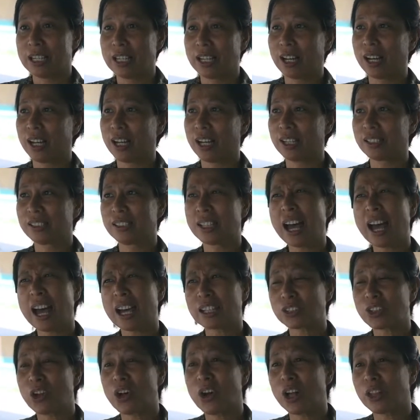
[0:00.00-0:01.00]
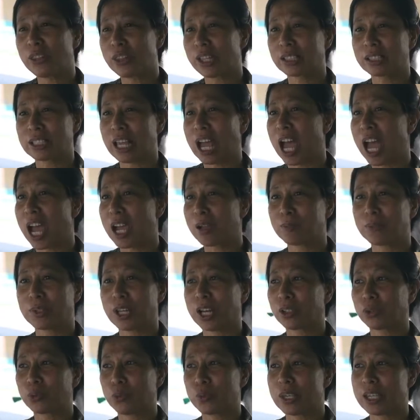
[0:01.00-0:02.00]
Uh, not all the time
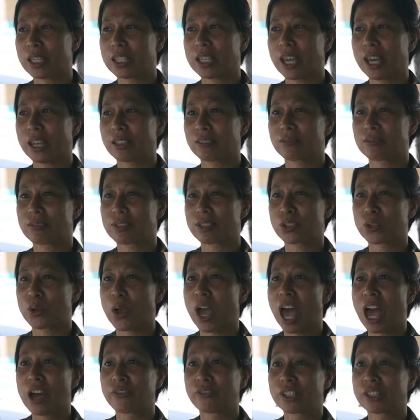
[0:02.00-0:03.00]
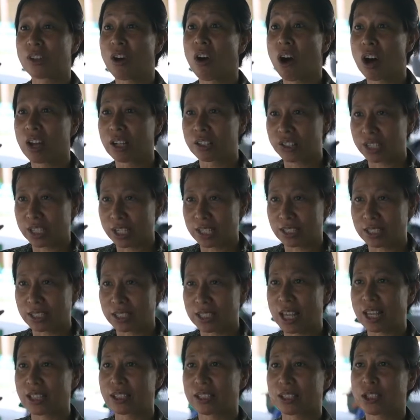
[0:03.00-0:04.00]
that we get to have an audience
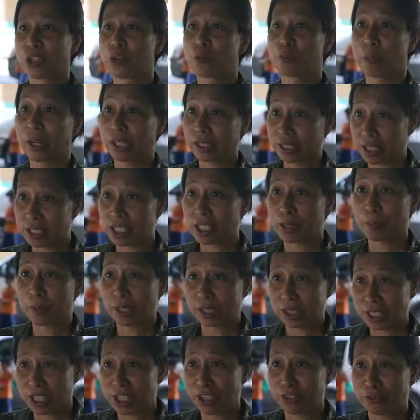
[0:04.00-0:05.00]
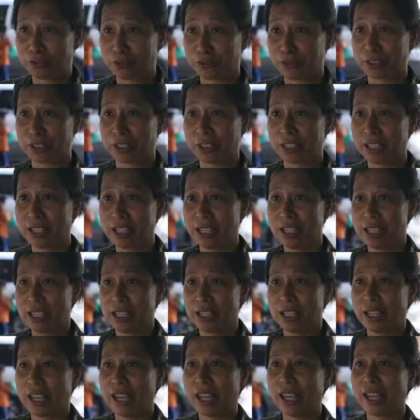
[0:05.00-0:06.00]
that's so participative
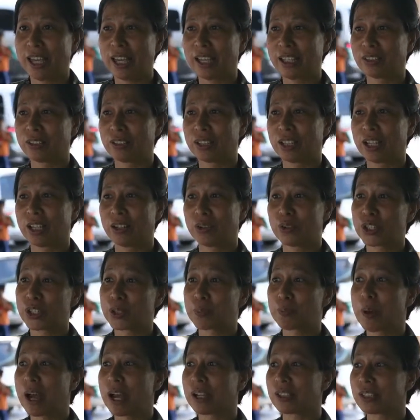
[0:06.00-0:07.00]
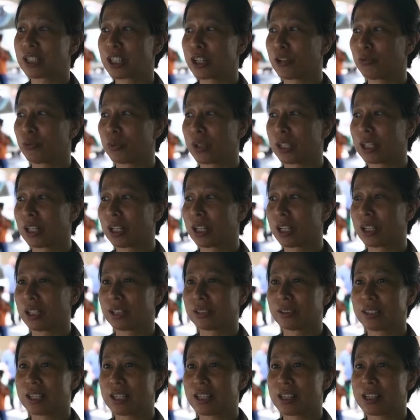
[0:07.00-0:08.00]
and uh, responsive with
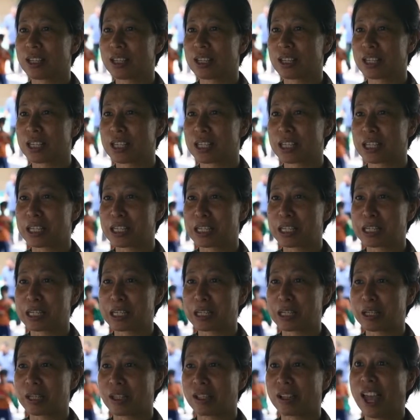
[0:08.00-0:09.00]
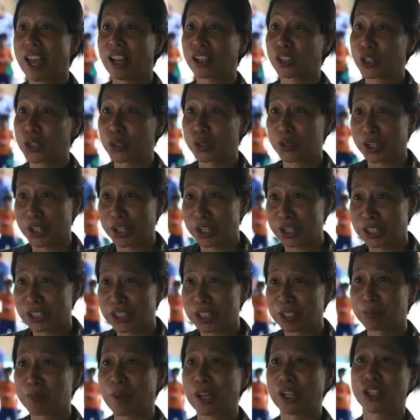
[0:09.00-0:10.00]
uh, the lecturers,
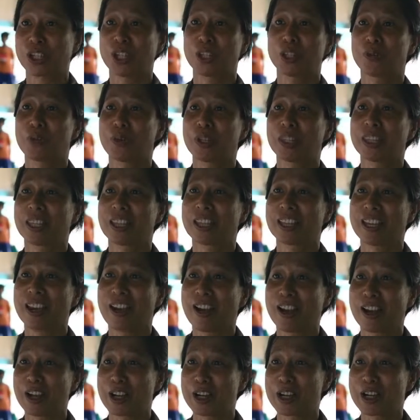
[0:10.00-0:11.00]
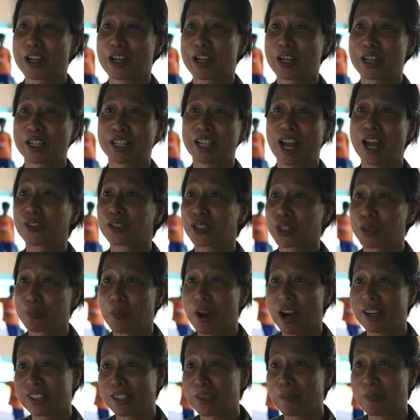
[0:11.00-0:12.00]
especially with the, our
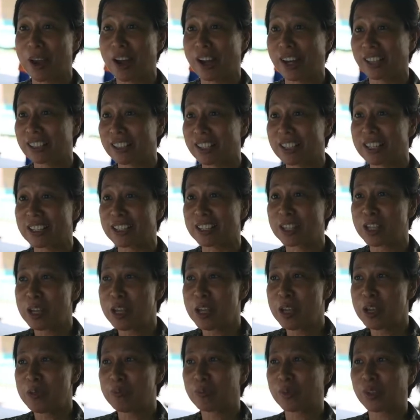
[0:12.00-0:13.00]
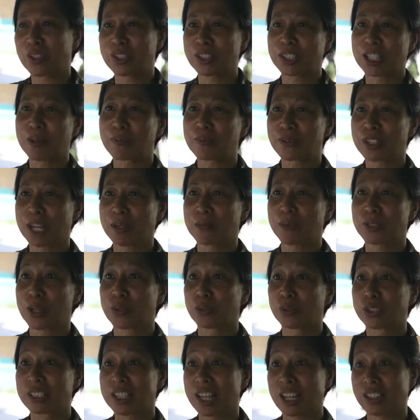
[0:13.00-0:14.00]
counterparts, the Americans, because sometimes they
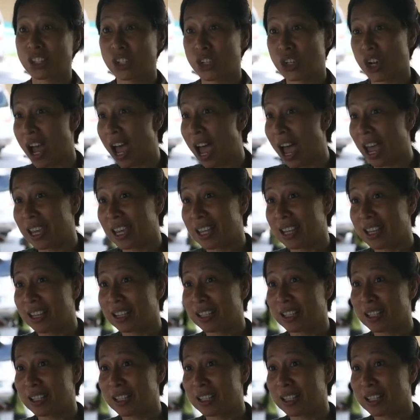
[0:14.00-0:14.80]
would get shy.